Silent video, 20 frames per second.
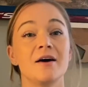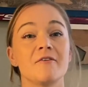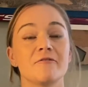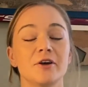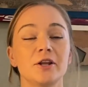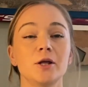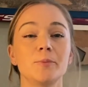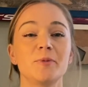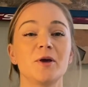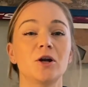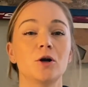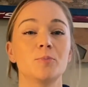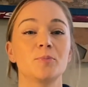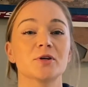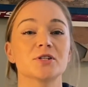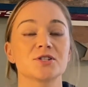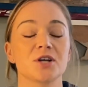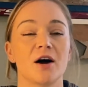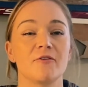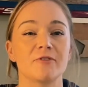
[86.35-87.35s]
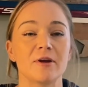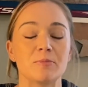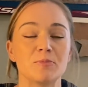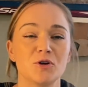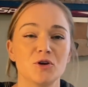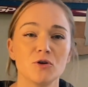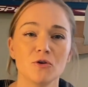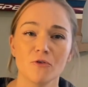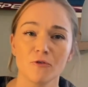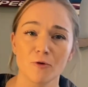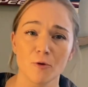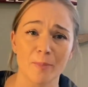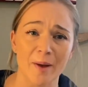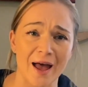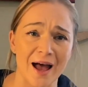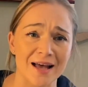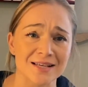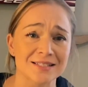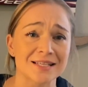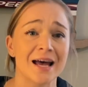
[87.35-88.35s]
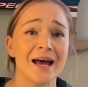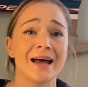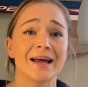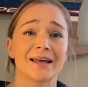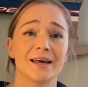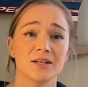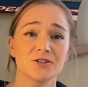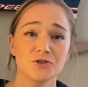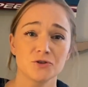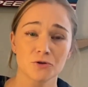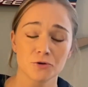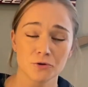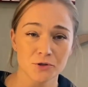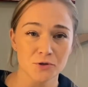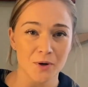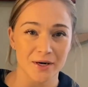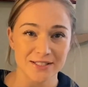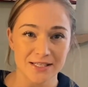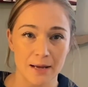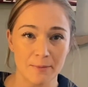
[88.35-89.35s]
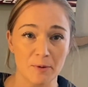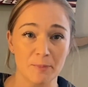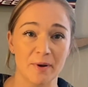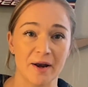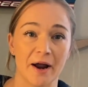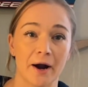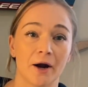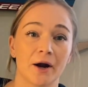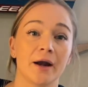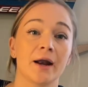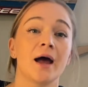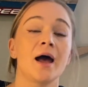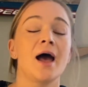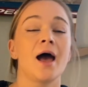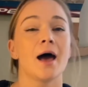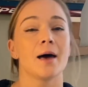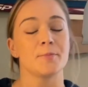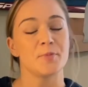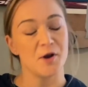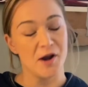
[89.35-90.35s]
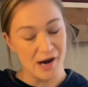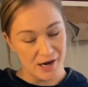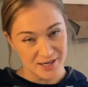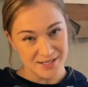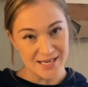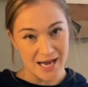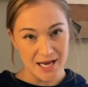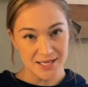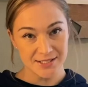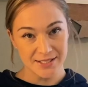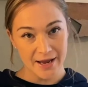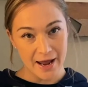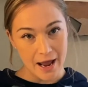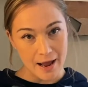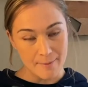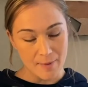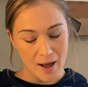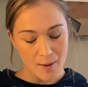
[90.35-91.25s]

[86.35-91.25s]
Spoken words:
Filippito puts off a beautiful pass, gets it through to Artemi Panarin, and Panarin ties the game up.